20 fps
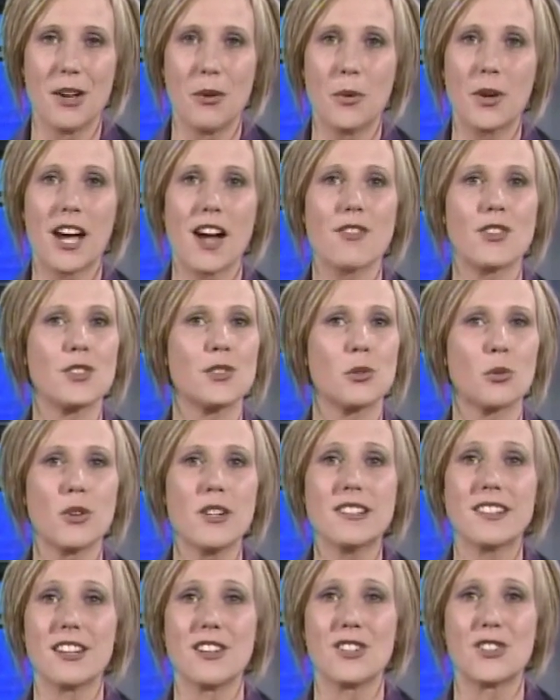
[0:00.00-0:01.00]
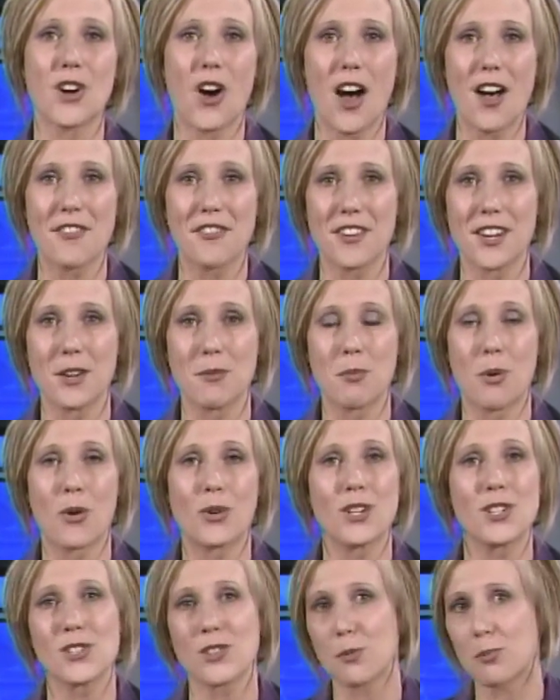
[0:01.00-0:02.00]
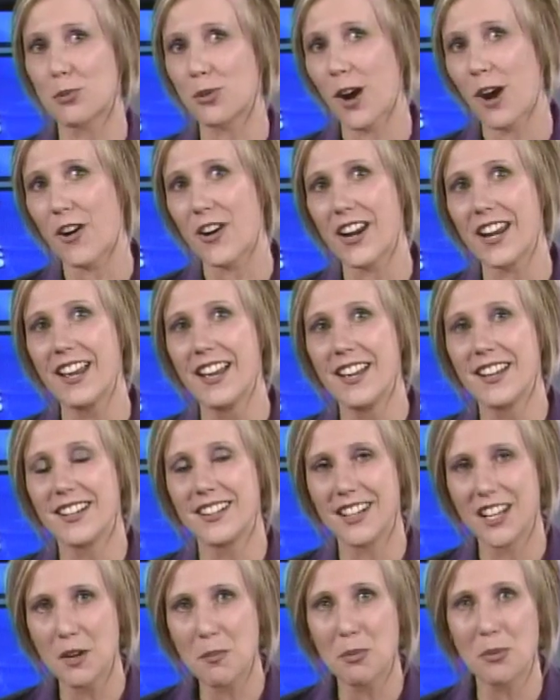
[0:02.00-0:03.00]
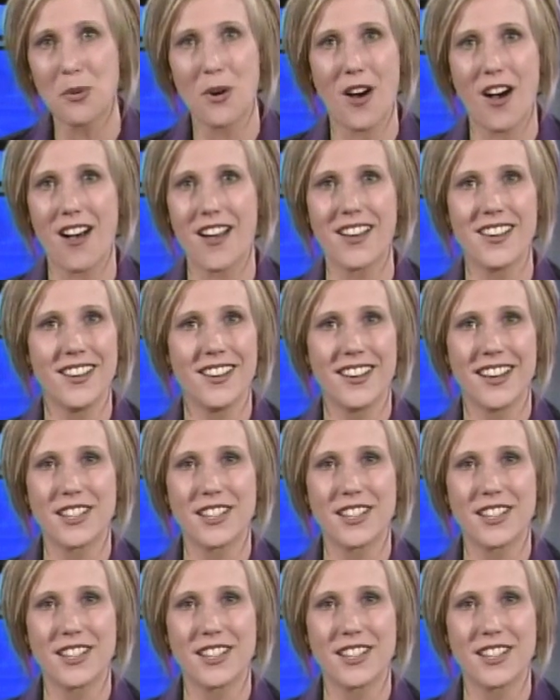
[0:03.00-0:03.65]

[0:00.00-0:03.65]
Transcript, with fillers: We cover stories in Dauphin, Portage La Prairie, Neepawa,